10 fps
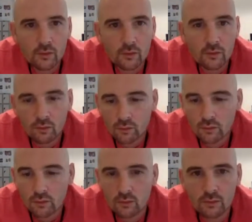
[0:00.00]
Cool.
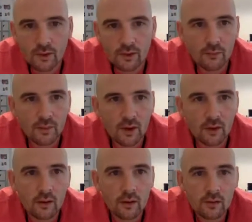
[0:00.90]
Oh, here we are.
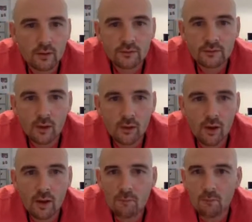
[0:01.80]
So
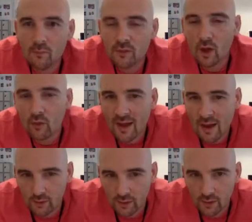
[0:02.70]
the other
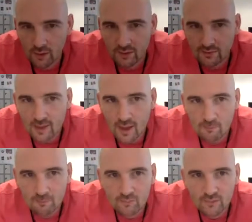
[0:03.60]
area is
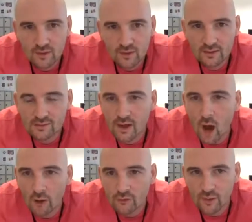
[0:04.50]
in
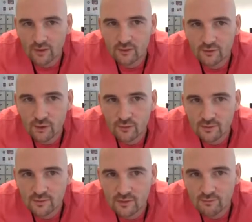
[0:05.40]
art direction. So this
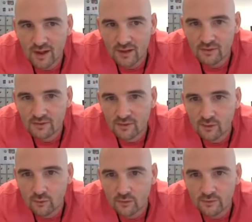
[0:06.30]
is in fashion
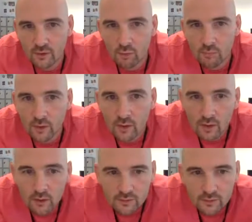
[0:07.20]
still, but
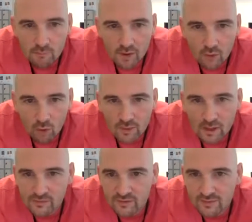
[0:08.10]
you might not be
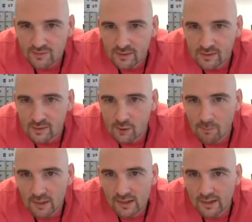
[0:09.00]
able to see
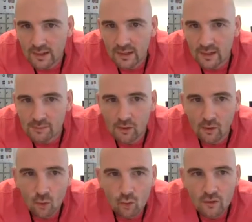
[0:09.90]
completely clearly, but
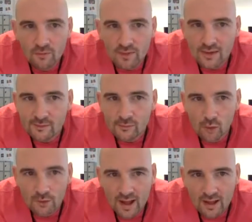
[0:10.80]
all of these
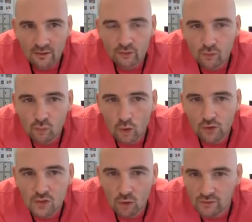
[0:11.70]
were an actual one
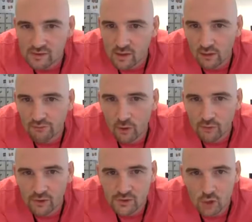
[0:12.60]
shot. These aren't
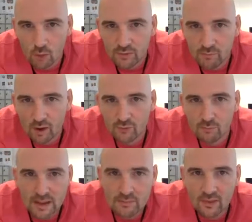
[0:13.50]
photoshopped, apart from
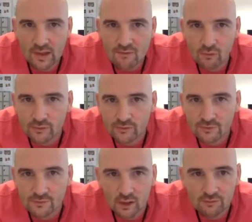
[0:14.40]
maybe the levels and stuff.